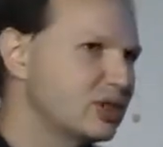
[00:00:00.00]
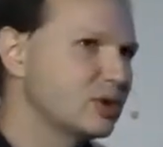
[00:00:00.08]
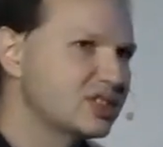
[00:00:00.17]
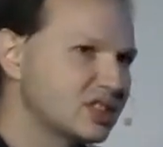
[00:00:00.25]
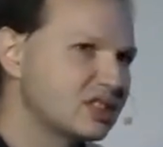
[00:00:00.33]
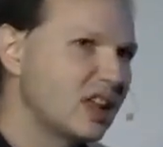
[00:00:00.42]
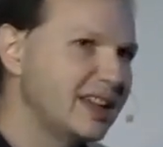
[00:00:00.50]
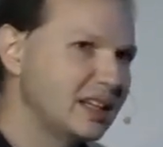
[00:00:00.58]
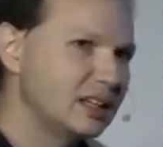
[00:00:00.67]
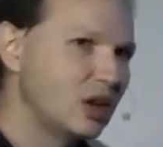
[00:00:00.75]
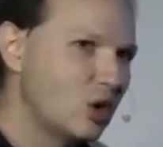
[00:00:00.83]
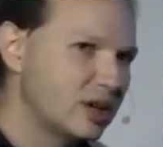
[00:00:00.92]
So it's a
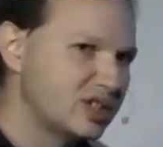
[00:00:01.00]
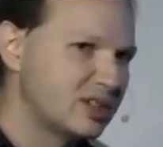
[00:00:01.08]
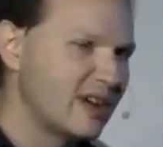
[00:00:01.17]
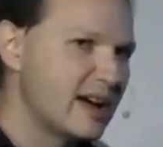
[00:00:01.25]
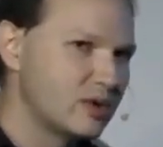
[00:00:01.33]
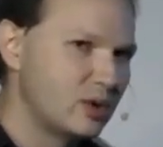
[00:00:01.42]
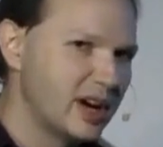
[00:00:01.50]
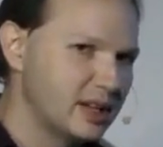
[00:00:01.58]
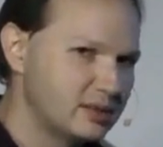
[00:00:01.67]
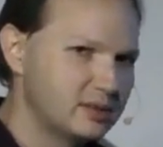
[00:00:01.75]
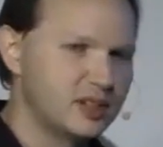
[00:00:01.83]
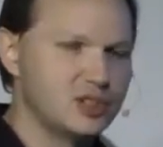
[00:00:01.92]
slightly lower survival
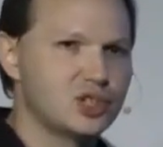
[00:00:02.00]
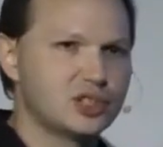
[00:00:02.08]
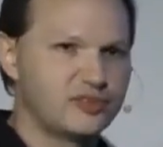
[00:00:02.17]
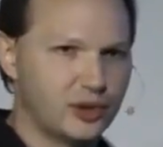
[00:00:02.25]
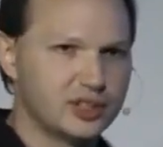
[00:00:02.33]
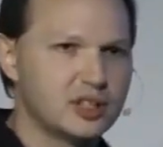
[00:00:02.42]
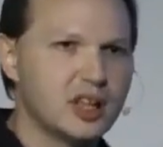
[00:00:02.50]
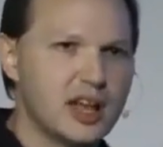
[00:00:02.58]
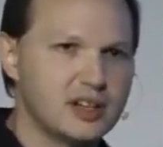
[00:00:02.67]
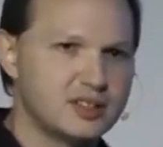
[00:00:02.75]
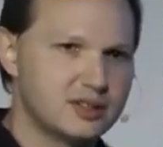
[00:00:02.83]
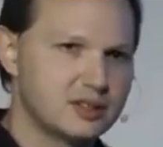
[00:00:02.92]
rate than just first
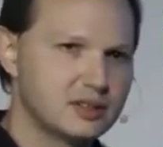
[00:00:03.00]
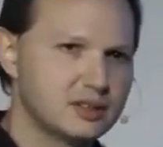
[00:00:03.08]
class.